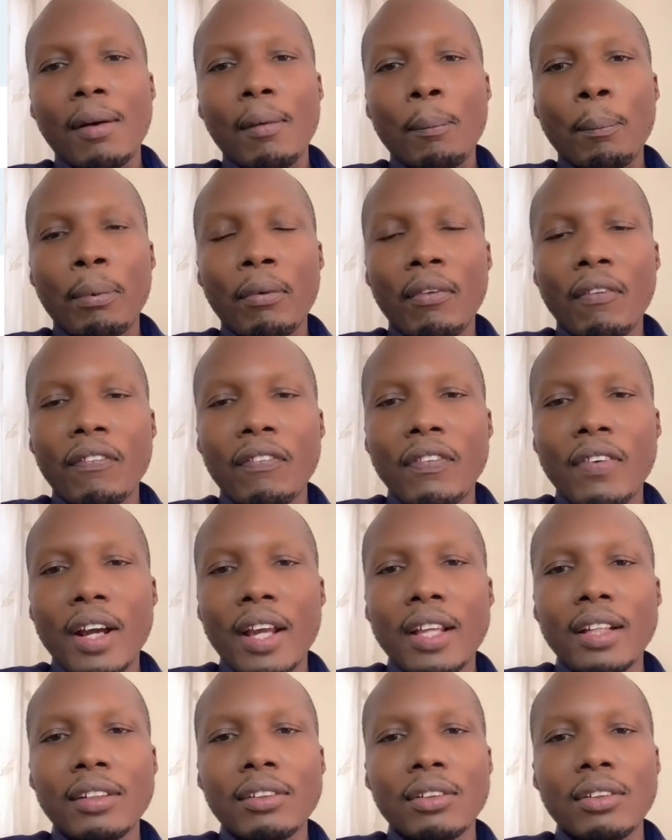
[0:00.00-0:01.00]

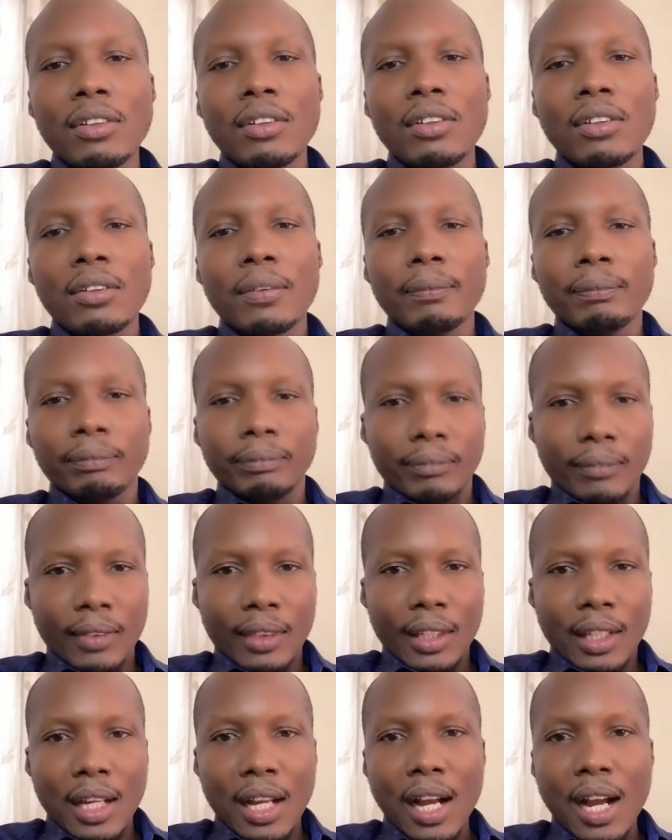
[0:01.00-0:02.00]
profile or
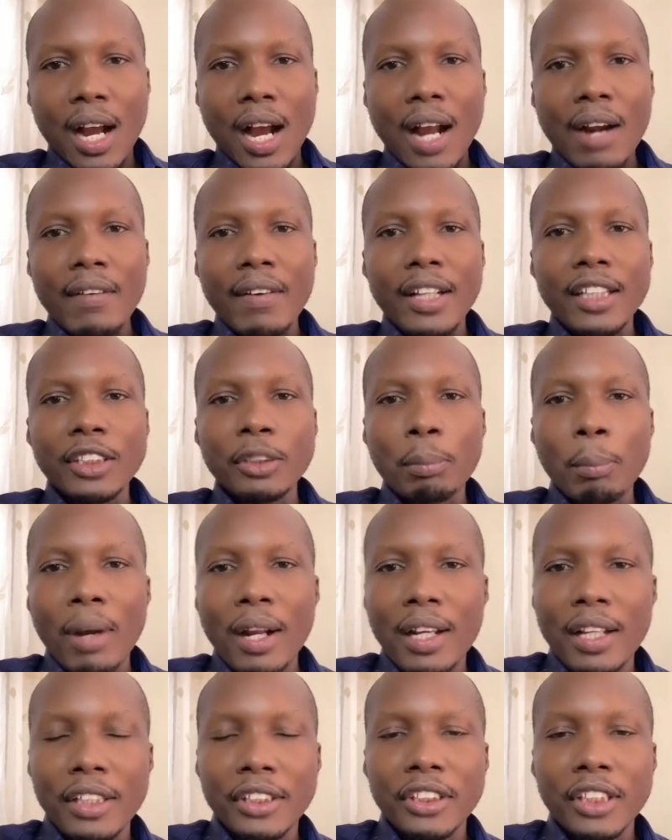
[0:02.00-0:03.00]
arrange
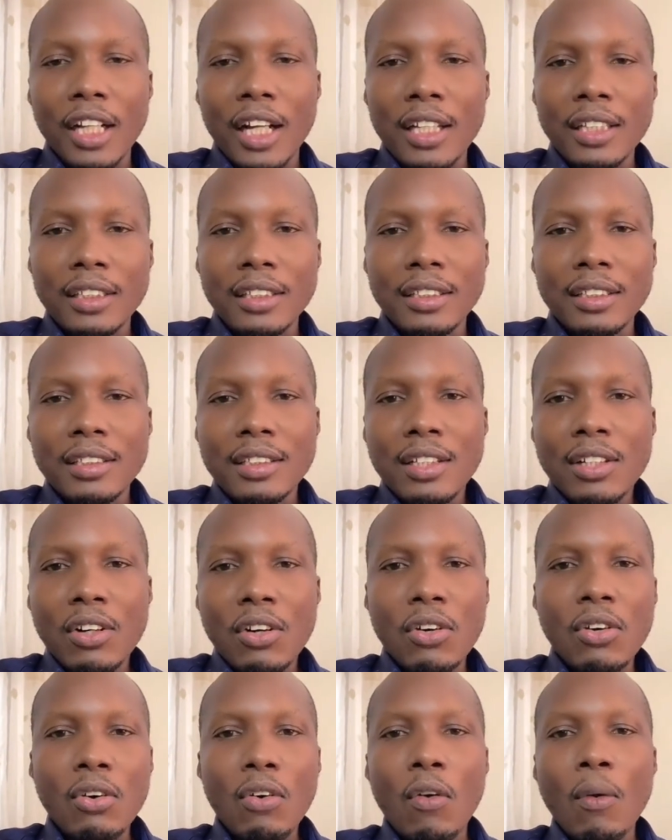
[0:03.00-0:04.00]
managers
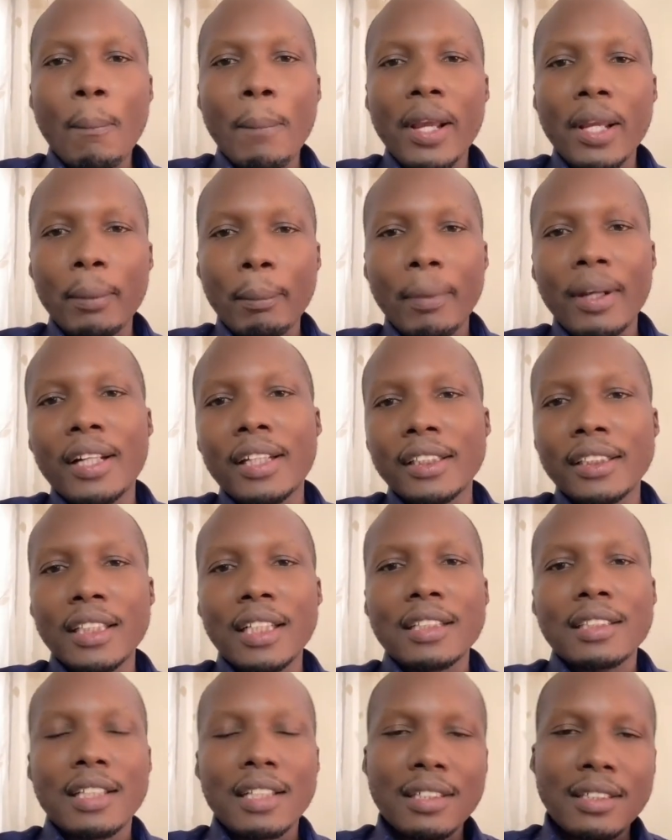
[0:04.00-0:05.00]
or combine
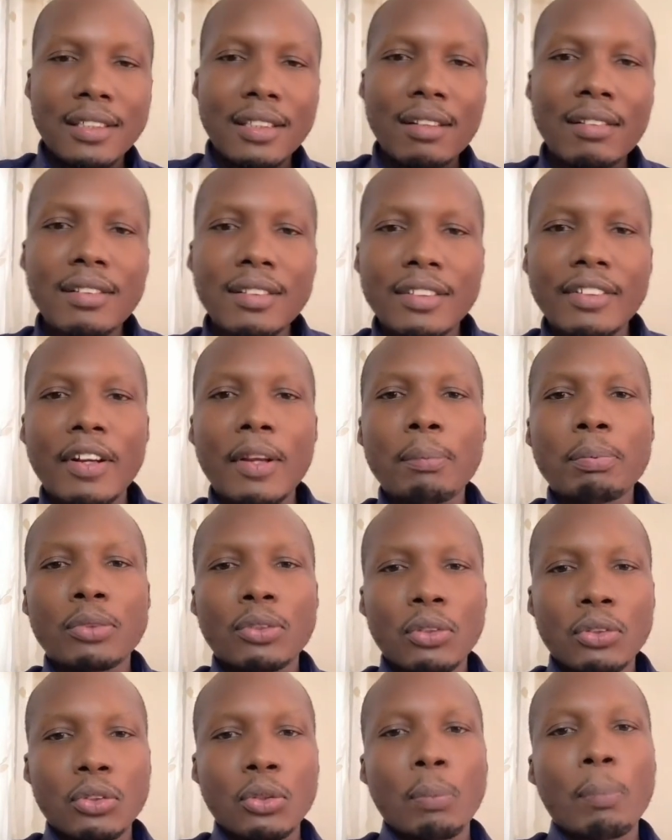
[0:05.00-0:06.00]
managers and sales reps
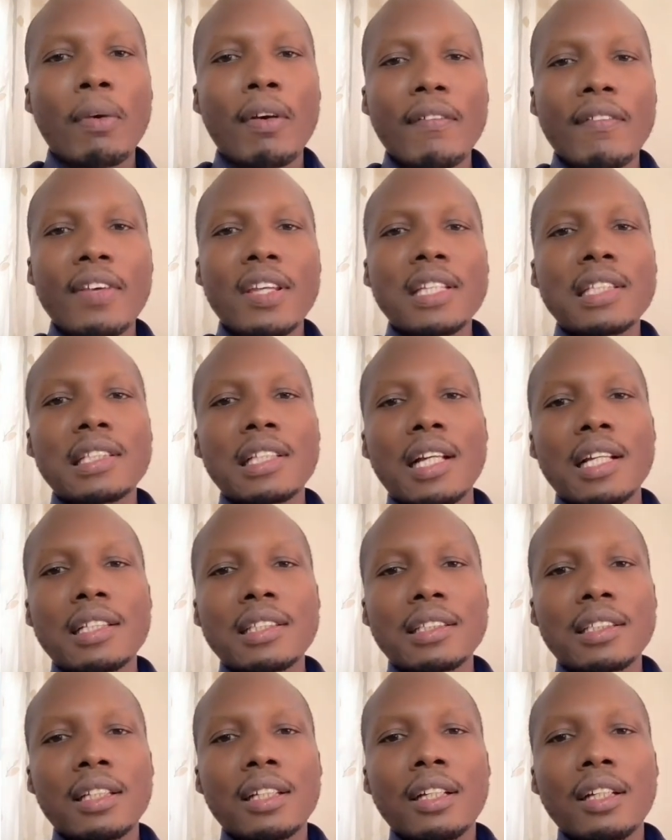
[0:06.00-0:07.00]
or
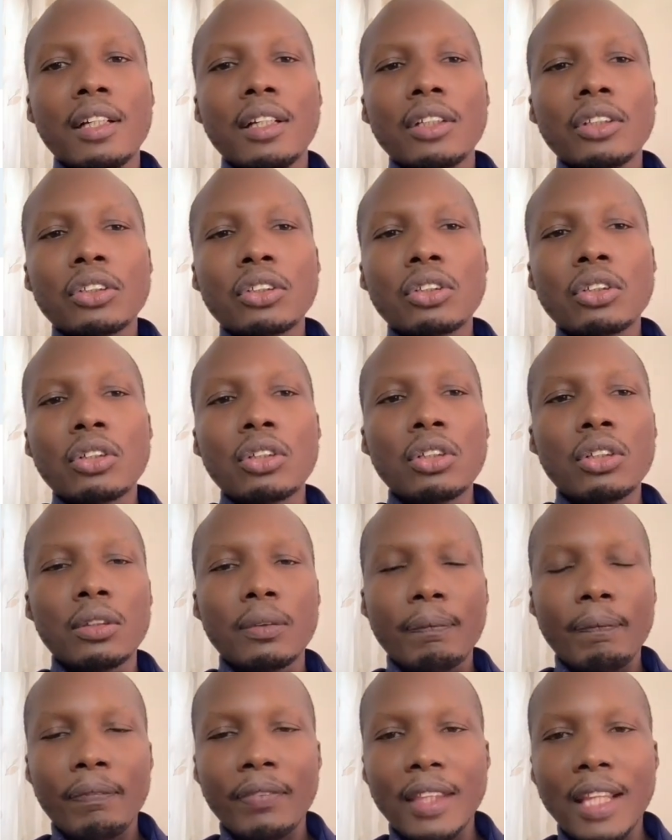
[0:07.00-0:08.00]
supervisors.
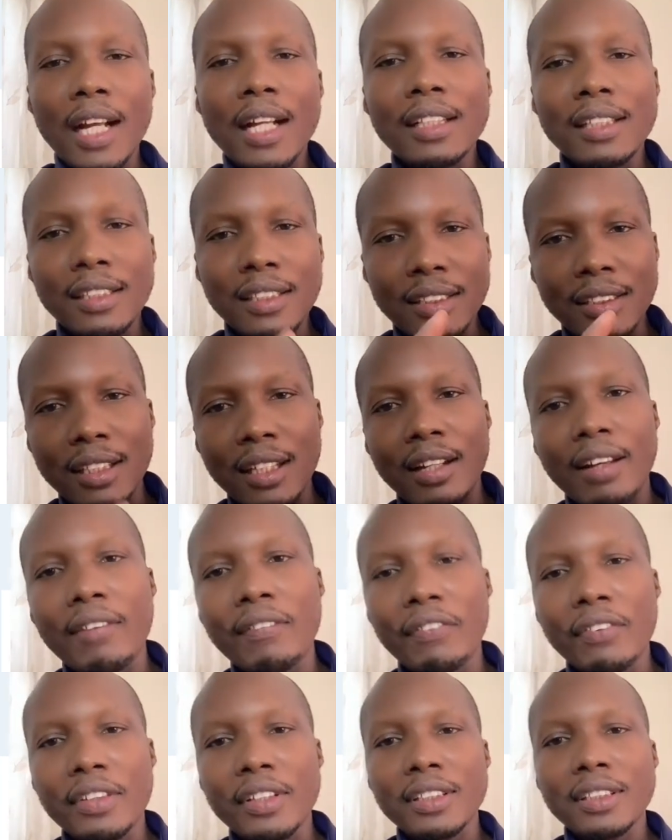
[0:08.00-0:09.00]
So that is the
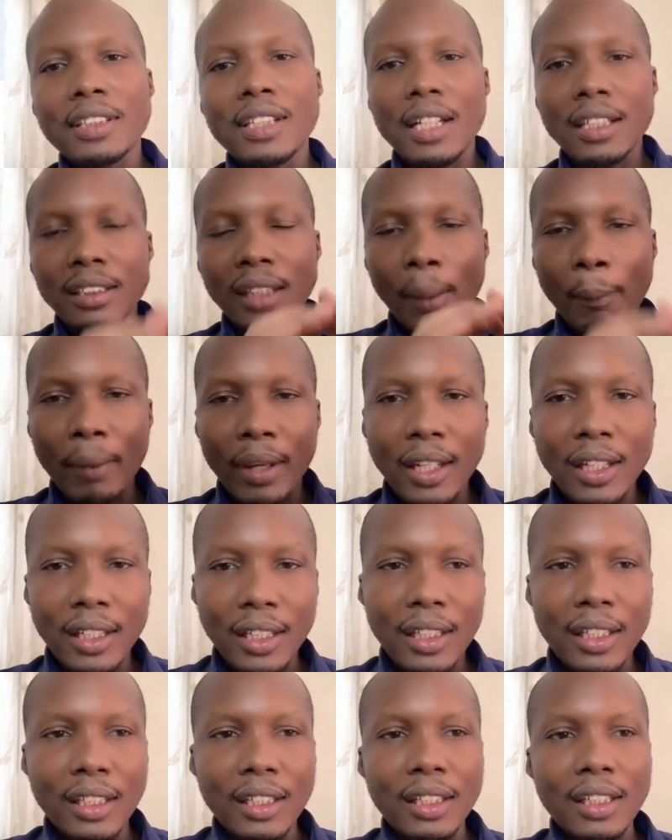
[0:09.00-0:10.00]
difference. Data
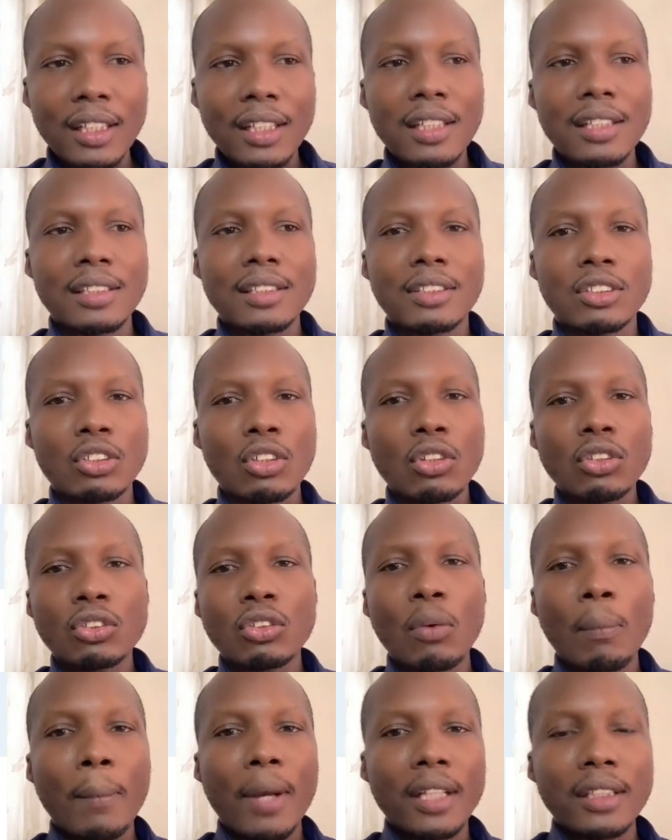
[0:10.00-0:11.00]
mining is
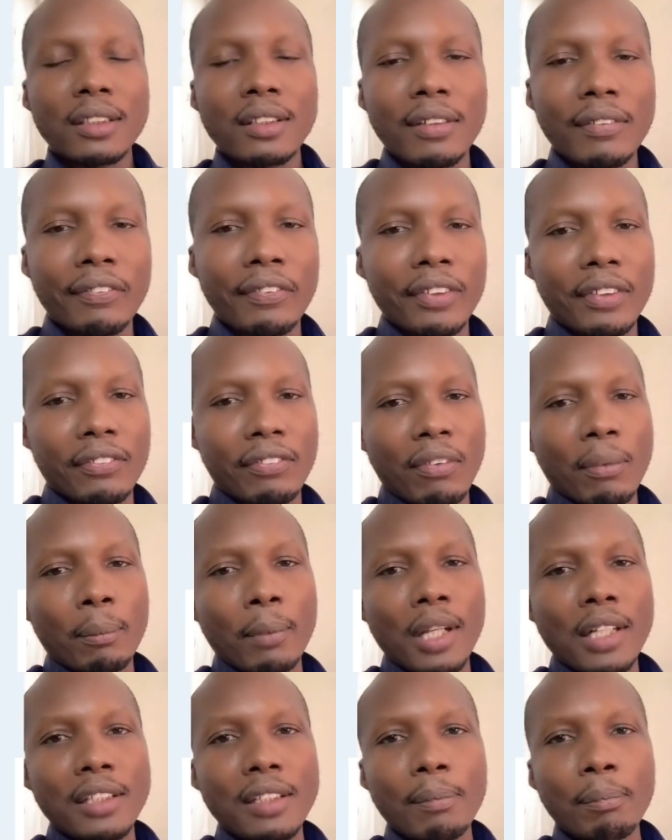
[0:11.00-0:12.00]
so much different
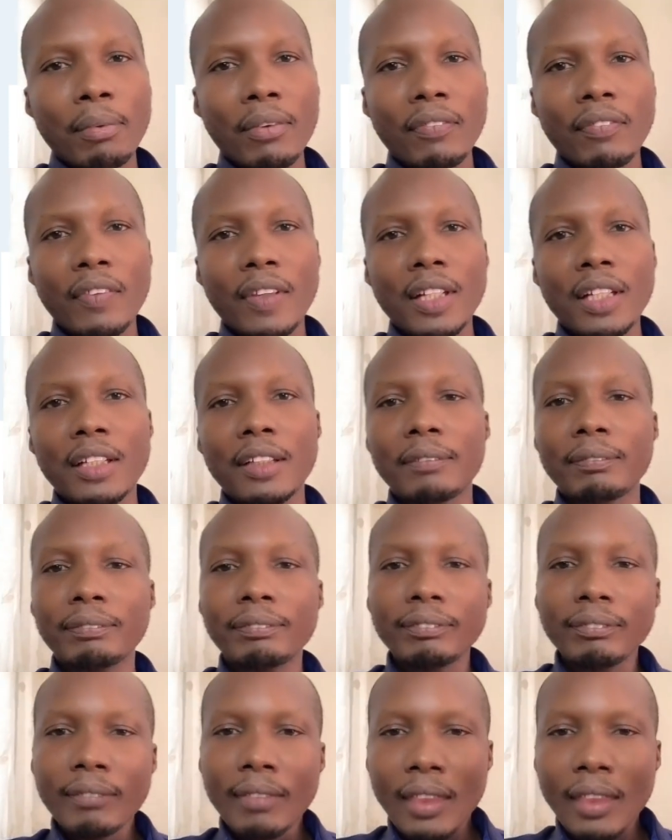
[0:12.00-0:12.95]
from data profiling.